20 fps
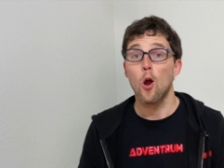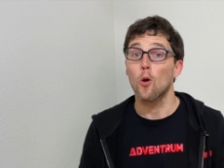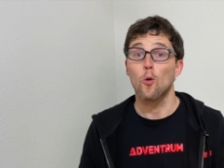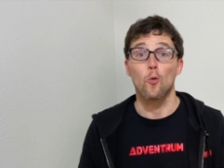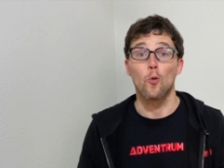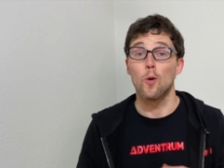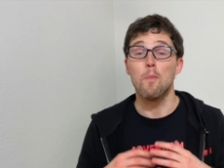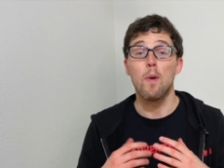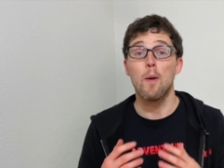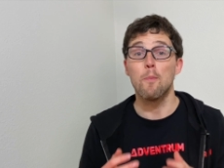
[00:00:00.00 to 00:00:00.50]

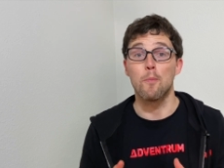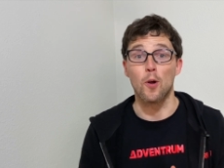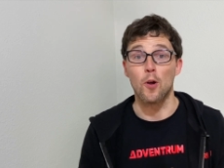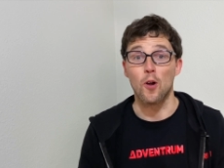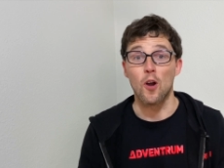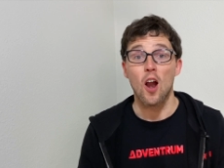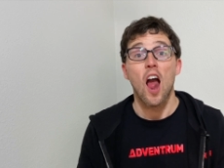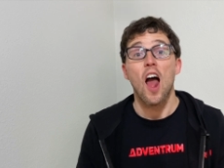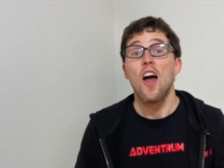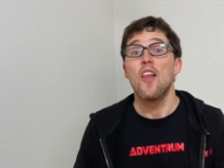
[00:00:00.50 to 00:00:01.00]

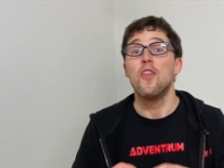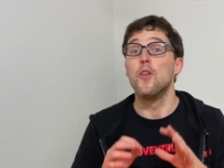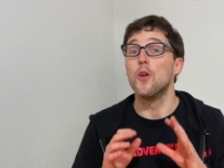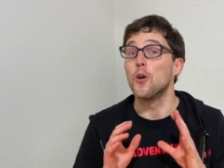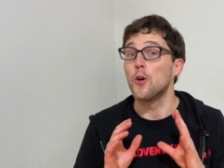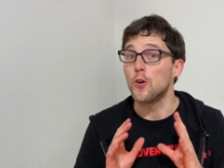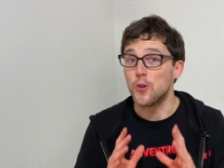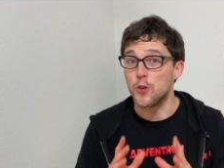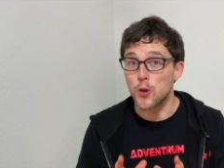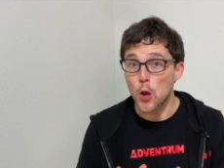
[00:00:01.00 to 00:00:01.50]
Remember,
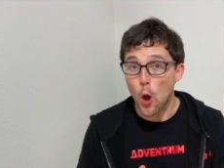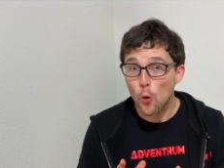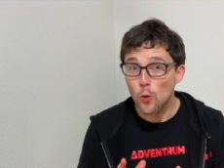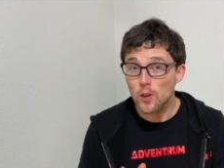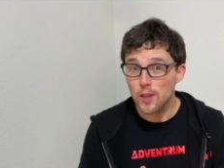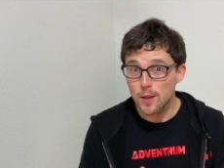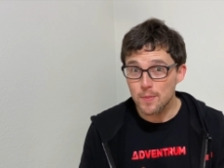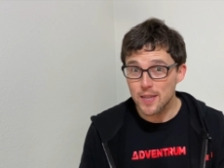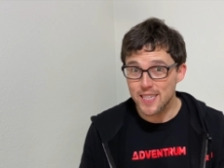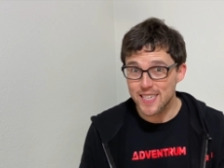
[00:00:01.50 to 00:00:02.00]
there are no
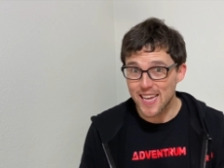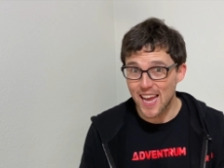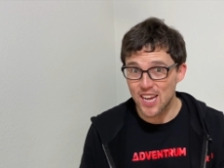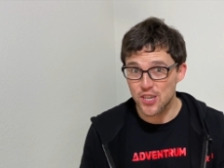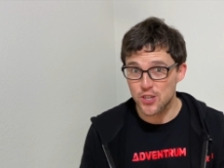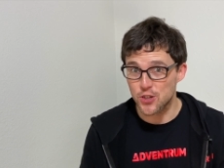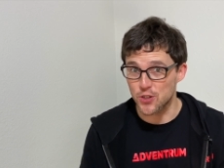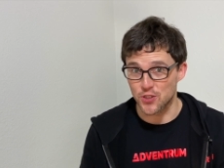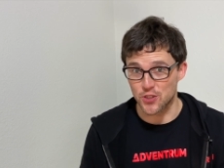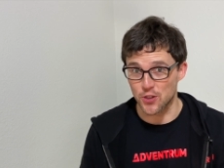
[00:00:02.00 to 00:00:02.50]

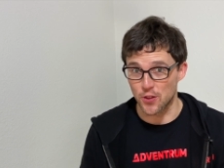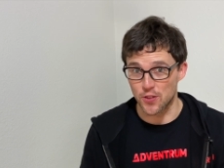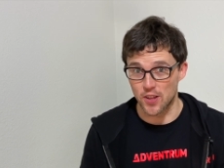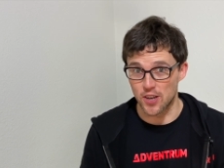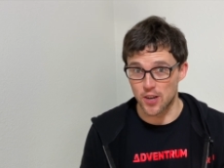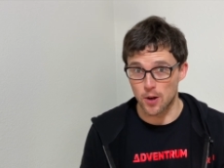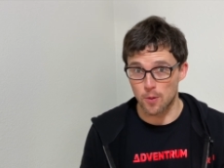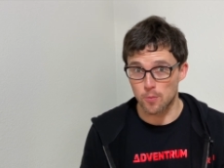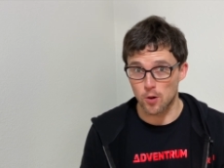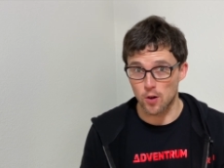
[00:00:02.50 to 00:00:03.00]
limitations on the
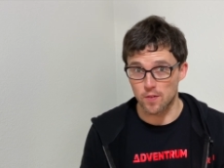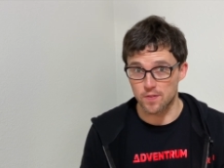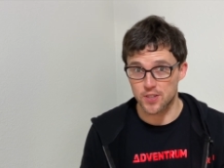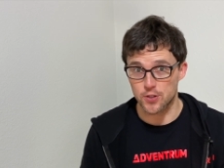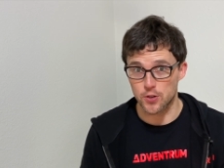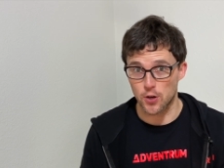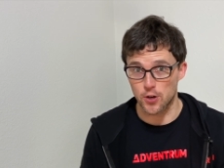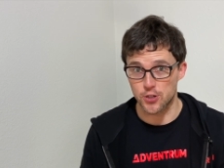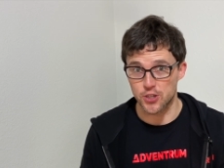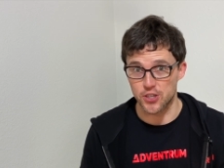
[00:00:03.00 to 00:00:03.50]
number of
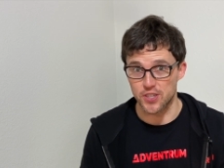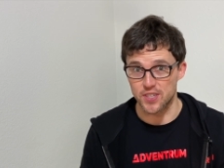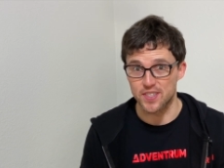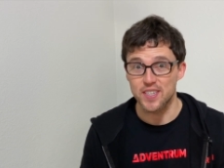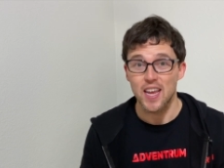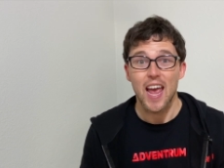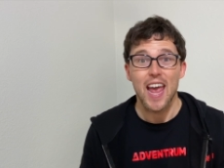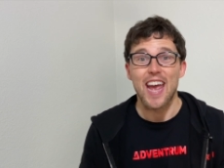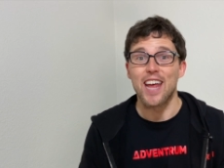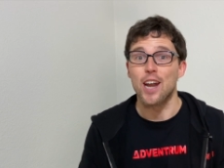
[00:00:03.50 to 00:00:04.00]
searches,
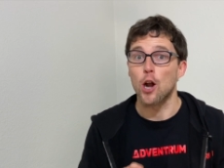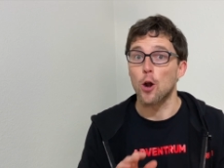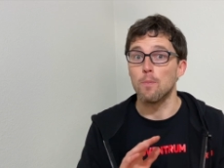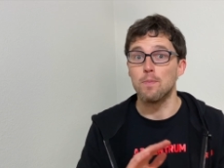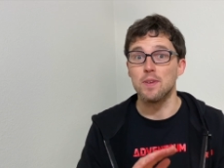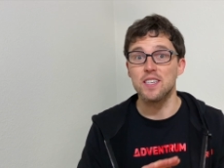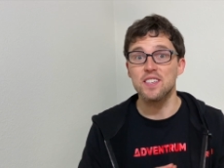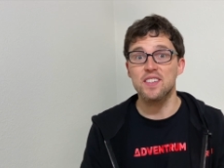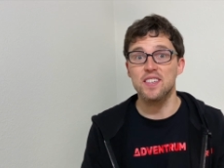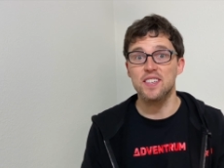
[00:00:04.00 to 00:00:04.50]
and our
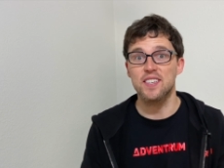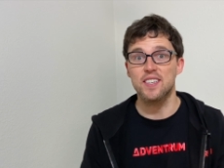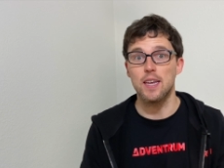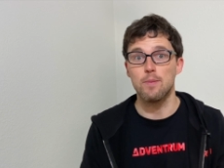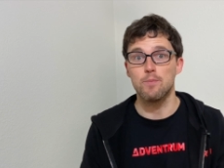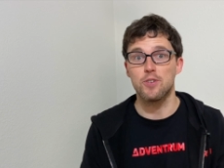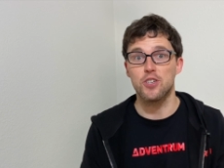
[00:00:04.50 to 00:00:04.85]
business name